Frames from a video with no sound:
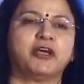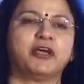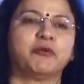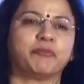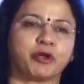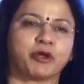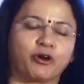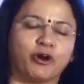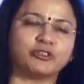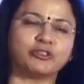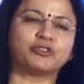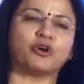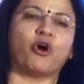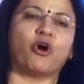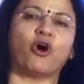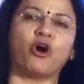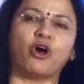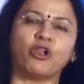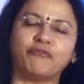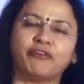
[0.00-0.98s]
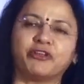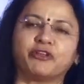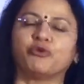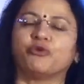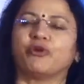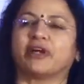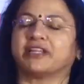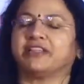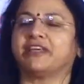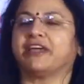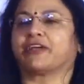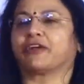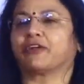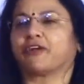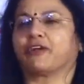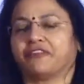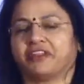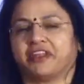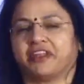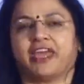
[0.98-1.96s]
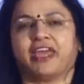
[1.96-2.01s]
because all we do at the end
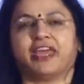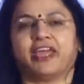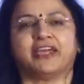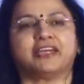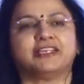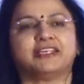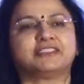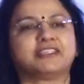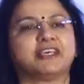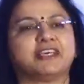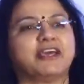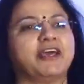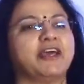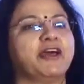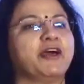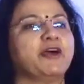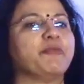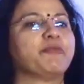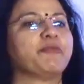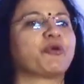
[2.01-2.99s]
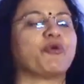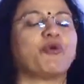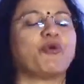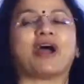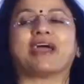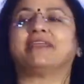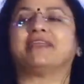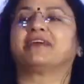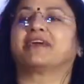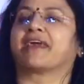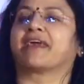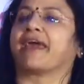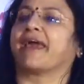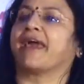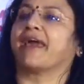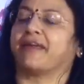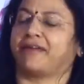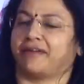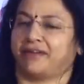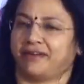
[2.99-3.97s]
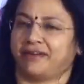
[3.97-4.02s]
of the day is provide care.